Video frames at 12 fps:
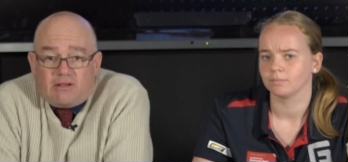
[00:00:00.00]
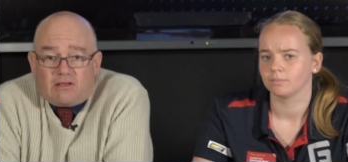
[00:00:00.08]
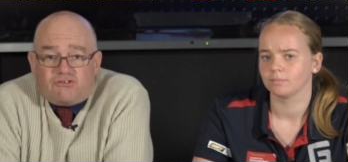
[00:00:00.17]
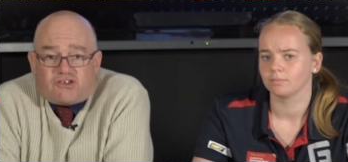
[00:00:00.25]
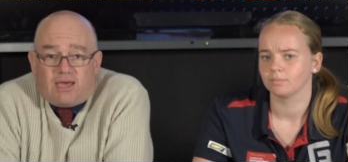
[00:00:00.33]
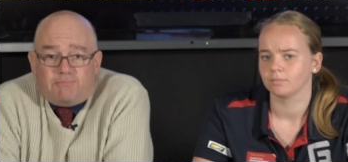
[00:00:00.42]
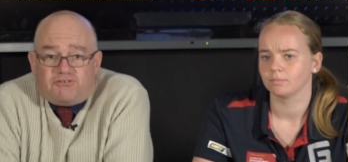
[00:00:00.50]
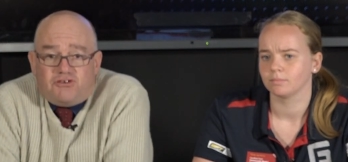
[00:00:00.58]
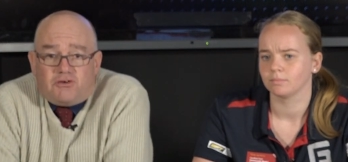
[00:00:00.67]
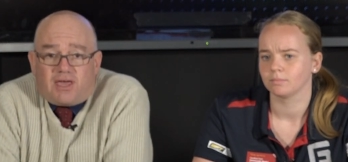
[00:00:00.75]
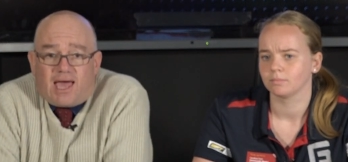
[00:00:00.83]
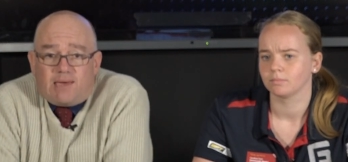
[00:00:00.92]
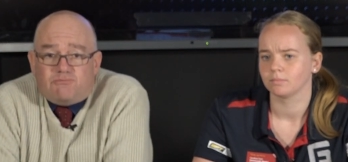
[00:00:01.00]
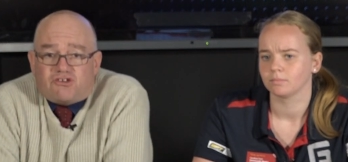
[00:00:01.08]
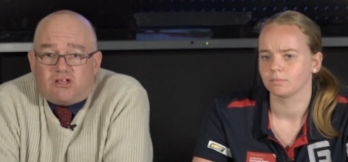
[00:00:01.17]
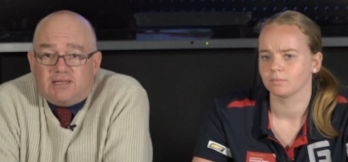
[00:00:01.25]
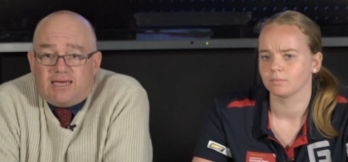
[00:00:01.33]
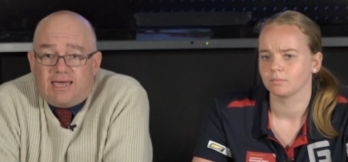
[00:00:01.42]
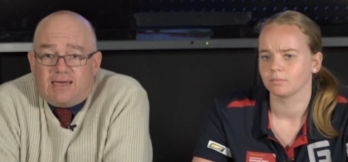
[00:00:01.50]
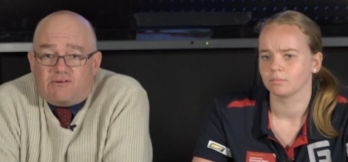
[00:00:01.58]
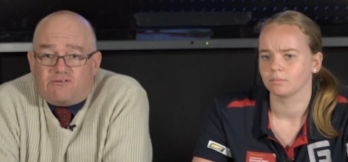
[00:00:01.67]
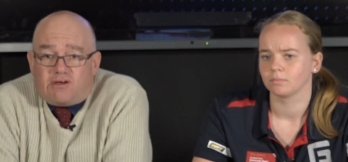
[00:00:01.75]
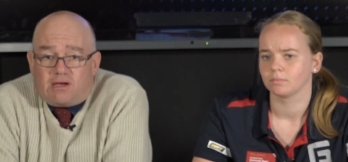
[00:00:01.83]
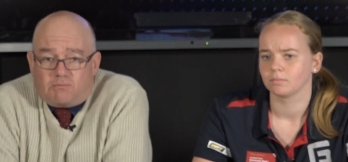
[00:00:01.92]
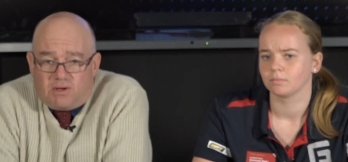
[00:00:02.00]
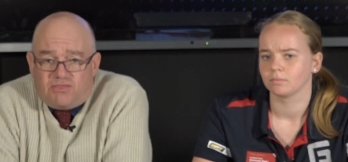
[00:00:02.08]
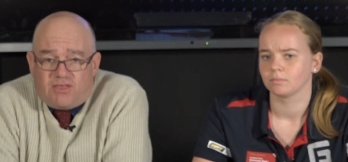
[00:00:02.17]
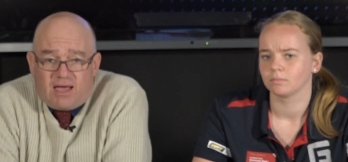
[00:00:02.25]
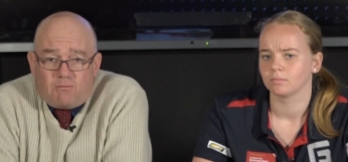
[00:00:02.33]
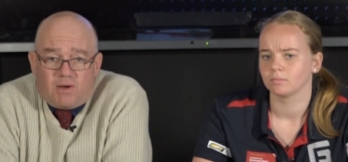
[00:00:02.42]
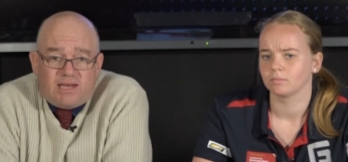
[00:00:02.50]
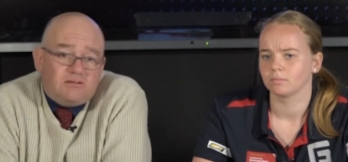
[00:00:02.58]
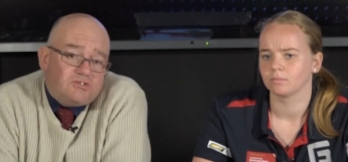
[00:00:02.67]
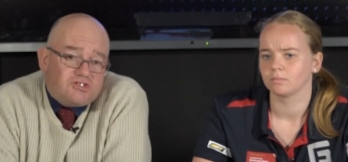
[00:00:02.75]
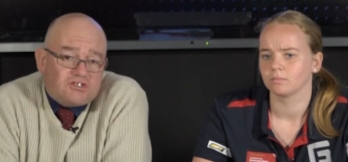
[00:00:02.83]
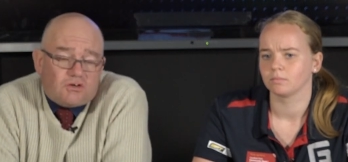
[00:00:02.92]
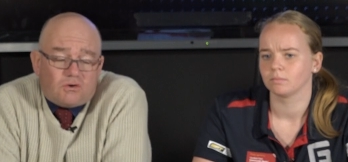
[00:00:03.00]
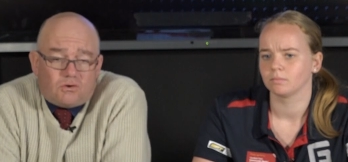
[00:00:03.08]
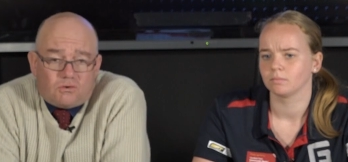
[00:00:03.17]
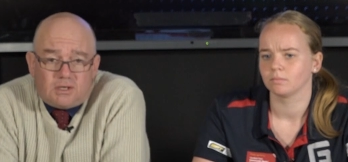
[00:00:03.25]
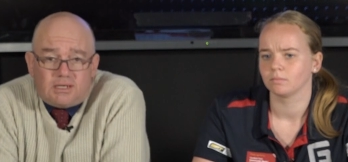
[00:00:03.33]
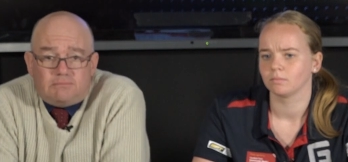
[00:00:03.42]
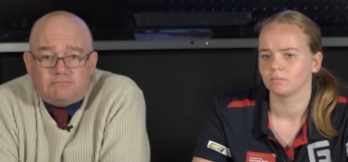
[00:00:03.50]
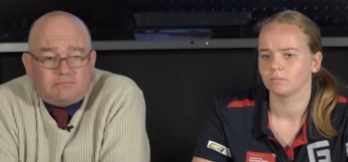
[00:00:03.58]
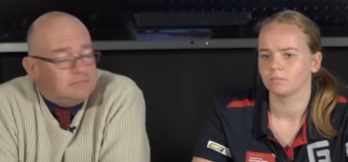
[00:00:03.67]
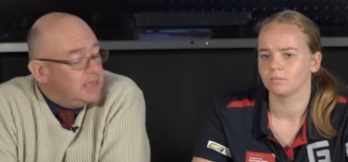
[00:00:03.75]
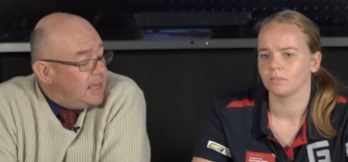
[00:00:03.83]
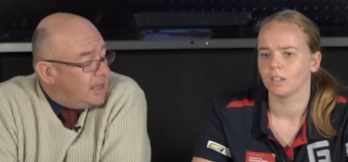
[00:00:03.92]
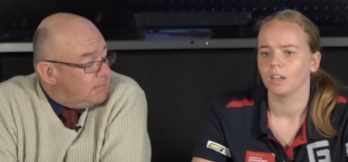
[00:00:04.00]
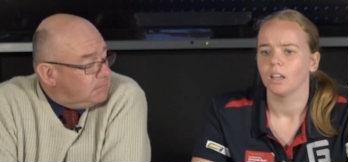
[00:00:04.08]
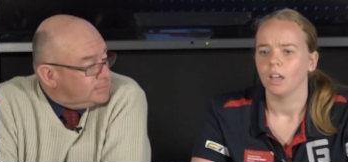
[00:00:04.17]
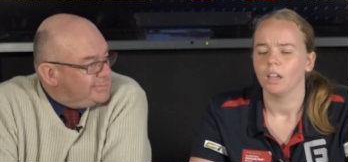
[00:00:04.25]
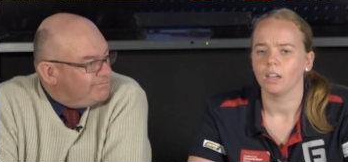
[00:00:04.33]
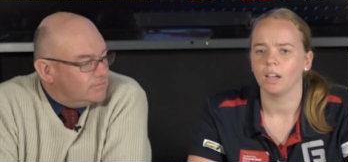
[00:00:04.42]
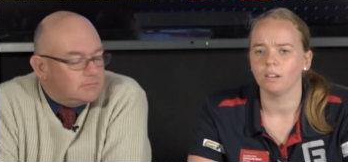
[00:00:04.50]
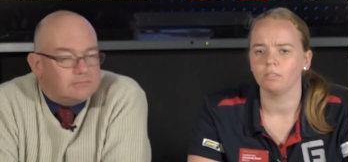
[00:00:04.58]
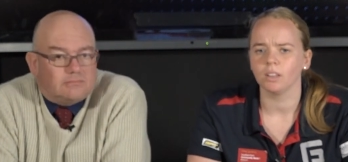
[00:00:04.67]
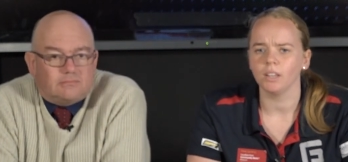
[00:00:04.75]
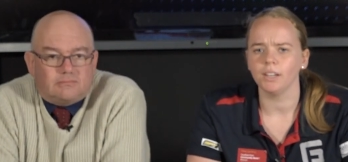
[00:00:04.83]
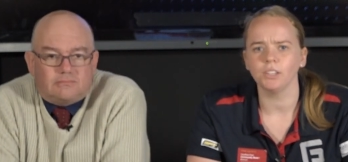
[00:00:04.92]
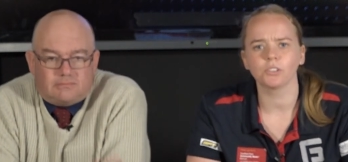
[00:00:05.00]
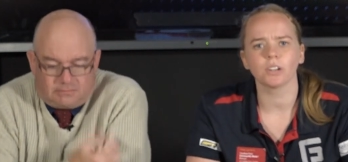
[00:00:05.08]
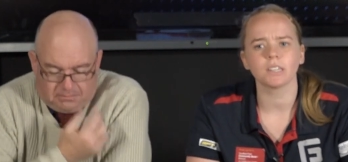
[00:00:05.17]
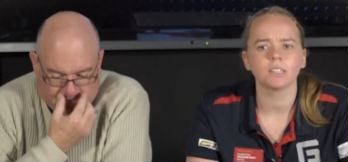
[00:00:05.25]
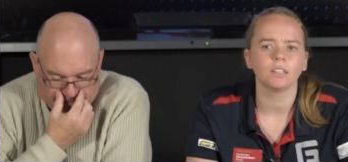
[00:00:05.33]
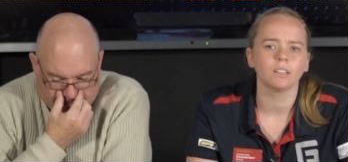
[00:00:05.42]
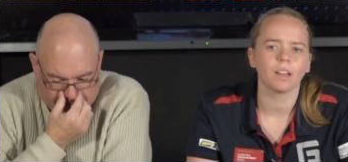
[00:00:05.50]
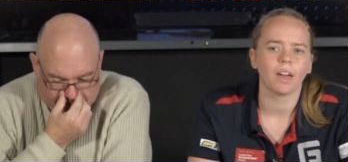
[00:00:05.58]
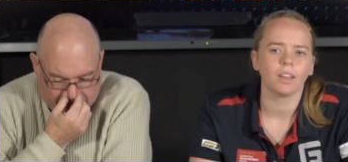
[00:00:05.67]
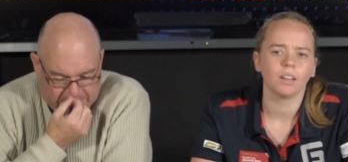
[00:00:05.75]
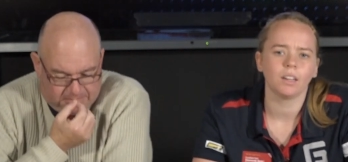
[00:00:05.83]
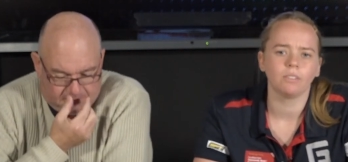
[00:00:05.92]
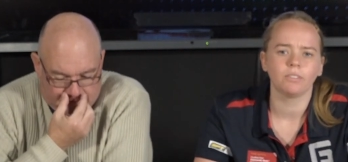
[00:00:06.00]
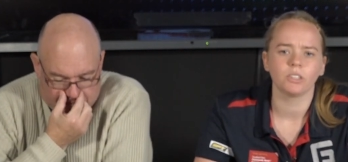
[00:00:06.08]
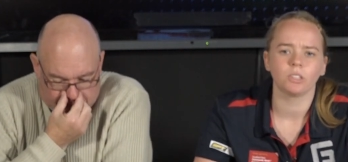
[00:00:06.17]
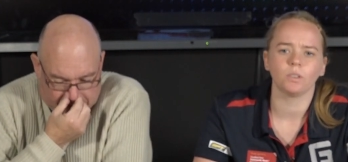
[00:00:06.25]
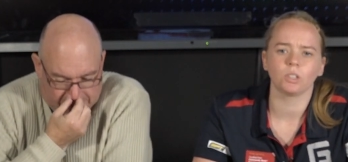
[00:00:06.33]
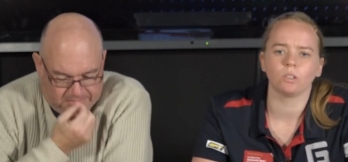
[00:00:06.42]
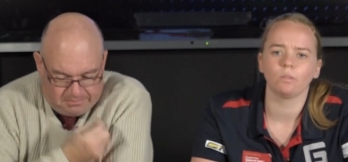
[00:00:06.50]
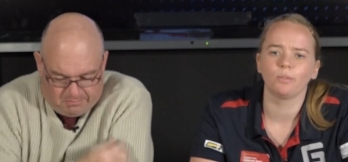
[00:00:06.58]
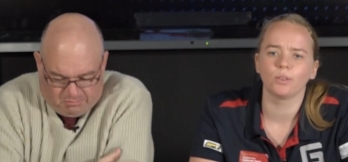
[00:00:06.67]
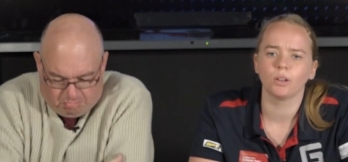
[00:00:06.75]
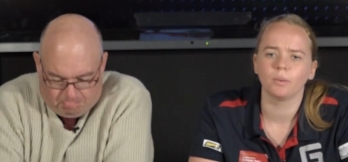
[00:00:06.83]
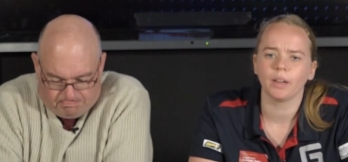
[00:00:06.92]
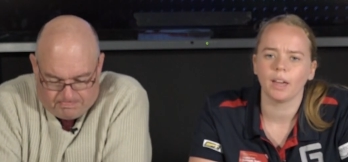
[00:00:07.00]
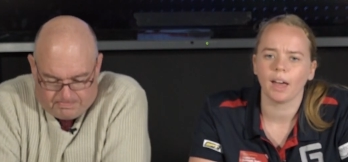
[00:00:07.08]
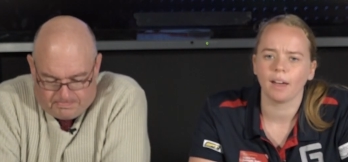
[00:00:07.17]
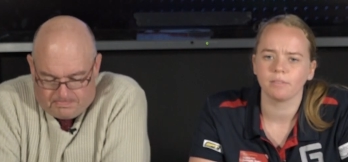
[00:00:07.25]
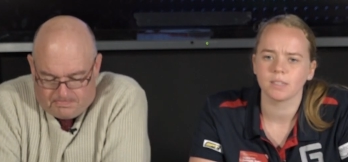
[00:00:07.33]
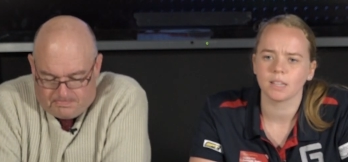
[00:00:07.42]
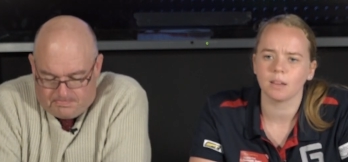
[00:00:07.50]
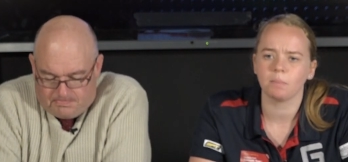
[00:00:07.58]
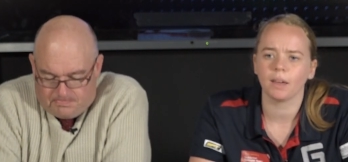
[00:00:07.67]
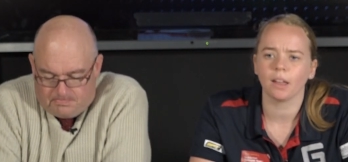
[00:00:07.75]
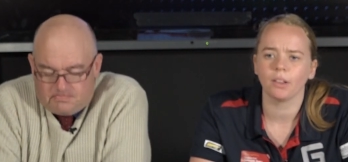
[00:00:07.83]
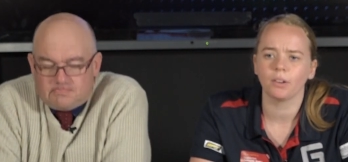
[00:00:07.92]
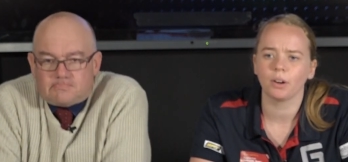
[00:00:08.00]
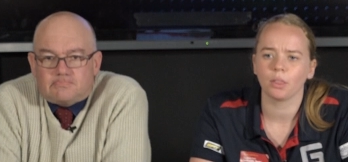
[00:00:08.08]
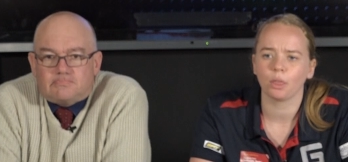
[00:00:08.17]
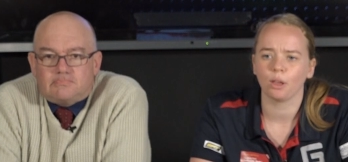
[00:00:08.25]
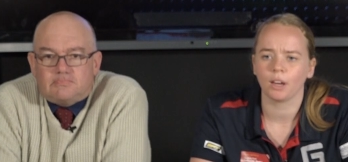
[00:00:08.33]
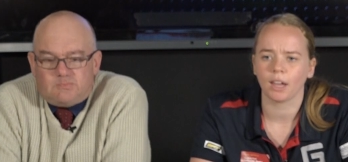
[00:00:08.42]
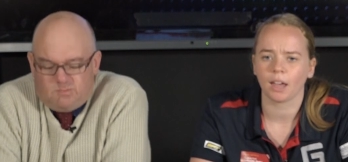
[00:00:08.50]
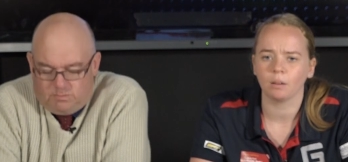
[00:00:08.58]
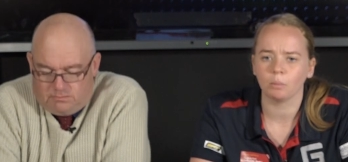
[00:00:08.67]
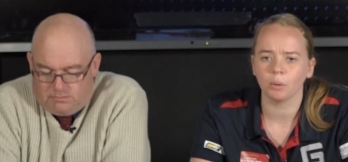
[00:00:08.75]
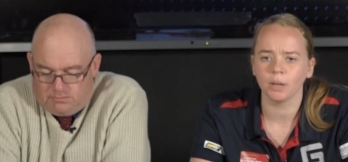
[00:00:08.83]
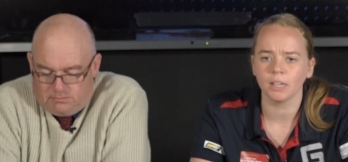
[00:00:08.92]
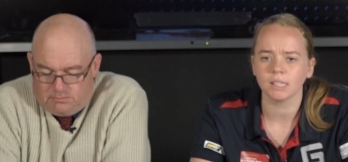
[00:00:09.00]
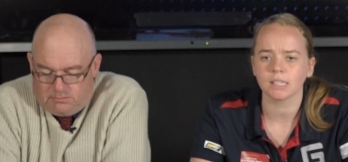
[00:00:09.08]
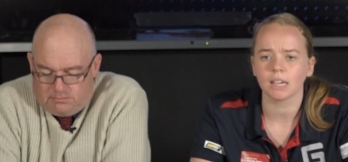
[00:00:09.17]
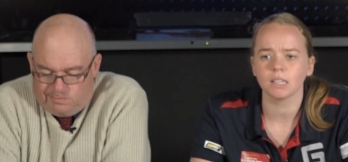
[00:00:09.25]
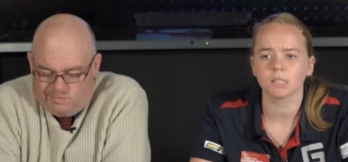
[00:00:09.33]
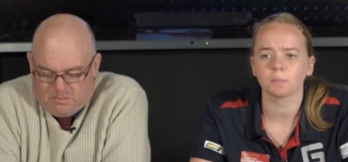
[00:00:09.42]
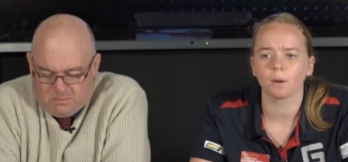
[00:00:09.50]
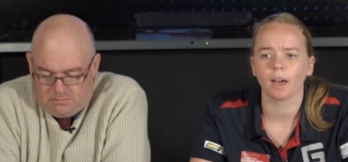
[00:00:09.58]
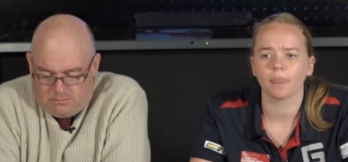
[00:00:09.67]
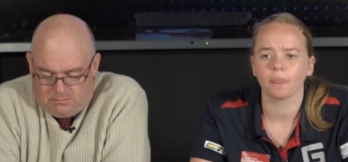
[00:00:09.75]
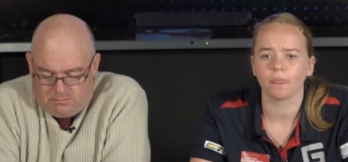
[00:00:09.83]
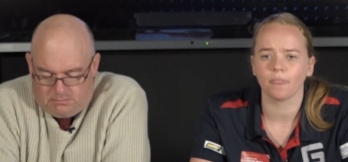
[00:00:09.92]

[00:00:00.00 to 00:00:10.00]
Speaker 1: skipped two games clear uh, with their win, so uh, yeah,
Speaker 2: yeah, and really interesting ladder here for Division 4. We have CPL on 38 points, East Brighton